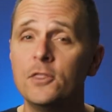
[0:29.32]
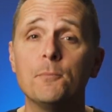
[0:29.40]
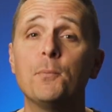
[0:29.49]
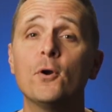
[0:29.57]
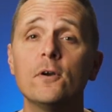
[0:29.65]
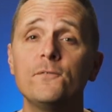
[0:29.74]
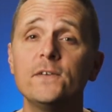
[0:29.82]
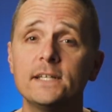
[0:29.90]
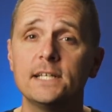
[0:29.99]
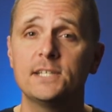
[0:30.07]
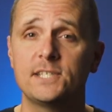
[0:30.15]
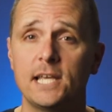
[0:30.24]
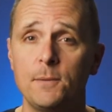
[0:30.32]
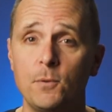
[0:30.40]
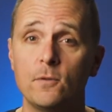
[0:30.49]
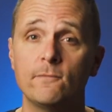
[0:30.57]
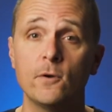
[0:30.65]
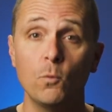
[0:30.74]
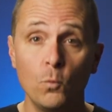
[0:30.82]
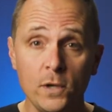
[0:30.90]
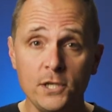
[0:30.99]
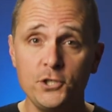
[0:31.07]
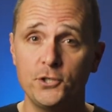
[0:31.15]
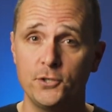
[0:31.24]
the perfect example of what
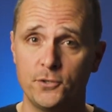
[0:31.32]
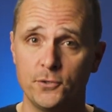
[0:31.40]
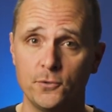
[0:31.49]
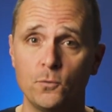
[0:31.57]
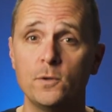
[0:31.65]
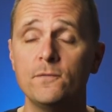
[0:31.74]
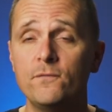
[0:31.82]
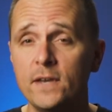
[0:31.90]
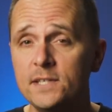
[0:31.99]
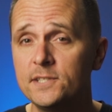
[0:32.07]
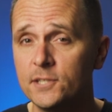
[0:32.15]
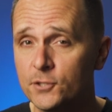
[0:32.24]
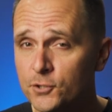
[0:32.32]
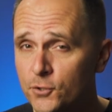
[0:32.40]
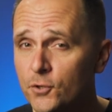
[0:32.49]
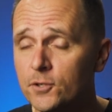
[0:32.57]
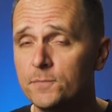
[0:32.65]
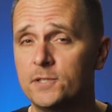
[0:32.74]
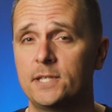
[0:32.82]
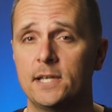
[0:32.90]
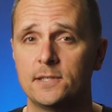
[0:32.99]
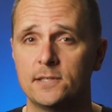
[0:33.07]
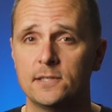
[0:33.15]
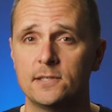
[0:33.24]
we should do when facing
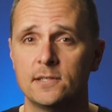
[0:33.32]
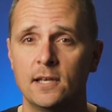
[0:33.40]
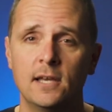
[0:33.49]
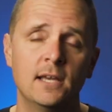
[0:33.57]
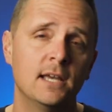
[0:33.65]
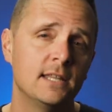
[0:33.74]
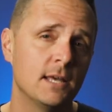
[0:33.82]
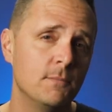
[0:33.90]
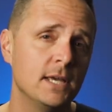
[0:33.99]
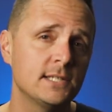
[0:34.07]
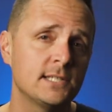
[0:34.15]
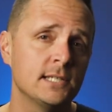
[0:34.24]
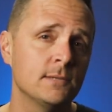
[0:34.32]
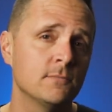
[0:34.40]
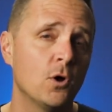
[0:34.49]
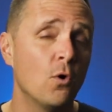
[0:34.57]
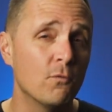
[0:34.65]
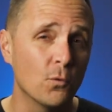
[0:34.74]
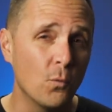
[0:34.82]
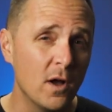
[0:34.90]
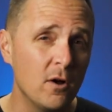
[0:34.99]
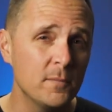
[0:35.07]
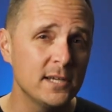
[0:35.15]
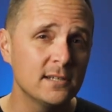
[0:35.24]
circumstances that may seem
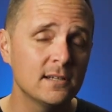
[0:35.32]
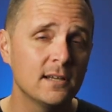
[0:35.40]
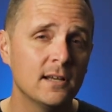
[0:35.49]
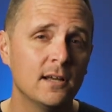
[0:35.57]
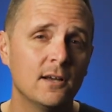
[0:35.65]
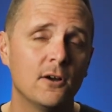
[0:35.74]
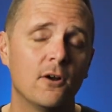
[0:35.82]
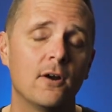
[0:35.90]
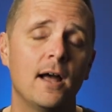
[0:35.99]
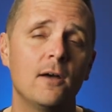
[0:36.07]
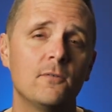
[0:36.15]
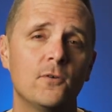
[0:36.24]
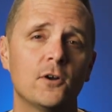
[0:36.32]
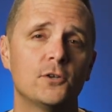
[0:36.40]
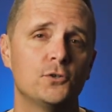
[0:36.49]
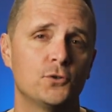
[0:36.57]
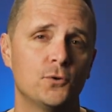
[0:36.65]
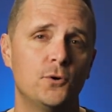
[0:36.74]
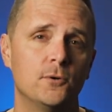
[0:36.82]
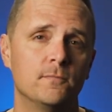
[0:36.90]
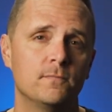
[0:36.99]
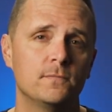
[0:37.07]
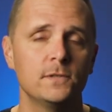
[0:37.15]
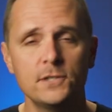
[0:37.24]
overwhelming or out of our control.
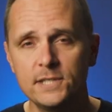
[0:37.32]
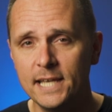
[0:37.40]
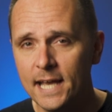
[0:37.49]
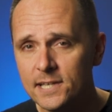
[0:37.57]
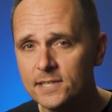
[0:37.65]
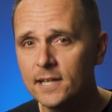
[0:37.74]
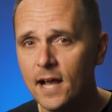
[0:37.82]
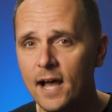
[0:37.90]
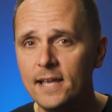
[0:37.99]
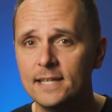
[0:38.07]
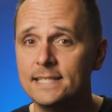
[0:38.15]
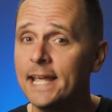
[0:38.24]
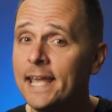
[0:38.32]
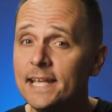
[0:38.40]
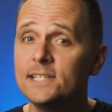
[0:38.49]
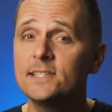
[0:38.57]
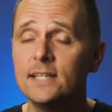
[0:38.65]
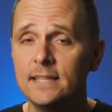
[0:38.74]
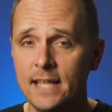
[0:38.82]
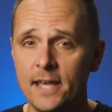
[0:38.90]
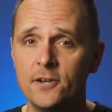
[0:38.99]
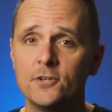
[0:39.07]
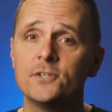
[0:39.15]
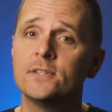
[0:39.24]
You see, Hezekiah takes the
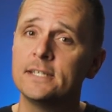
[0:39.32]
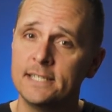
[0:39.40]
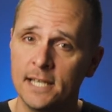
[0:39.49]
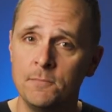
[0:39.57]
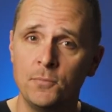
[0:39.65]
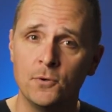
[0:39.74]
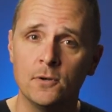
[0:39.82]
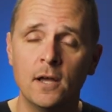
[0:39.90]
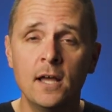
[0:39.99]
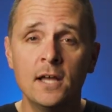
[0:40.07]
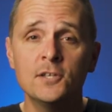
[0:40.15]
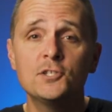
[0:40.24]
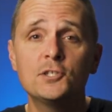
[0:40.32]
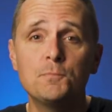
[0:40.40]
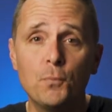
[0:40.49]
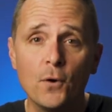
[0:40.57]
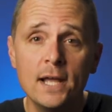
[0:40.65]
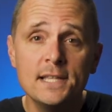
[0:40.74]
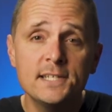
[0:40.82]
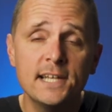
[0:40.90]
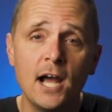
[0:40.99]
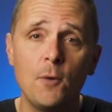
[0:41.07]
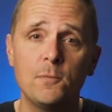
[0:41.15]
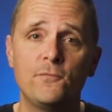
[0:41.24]
letter to the temple, spreads it
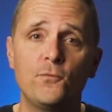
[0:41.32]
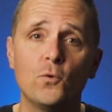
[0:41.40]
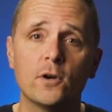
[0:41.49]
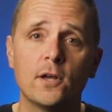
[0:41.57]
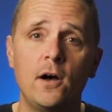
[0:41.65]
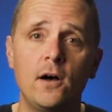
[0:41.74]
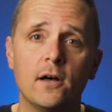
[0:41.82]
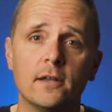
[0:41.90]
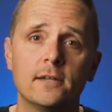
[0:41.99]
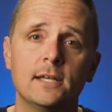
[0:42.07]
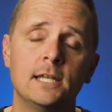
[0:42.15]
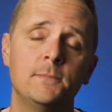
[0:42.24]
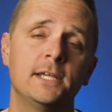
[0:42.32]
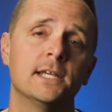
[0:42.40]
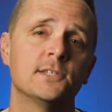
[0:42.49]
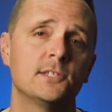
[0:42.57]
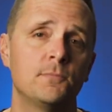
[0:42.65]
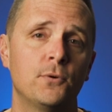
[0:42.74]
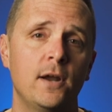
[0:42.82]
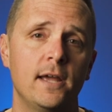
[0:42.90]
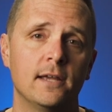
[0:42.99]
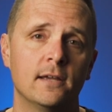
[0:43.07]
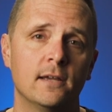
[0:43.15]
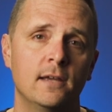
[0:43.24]
out before God, and he begins to
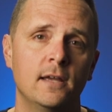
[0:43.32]
pray.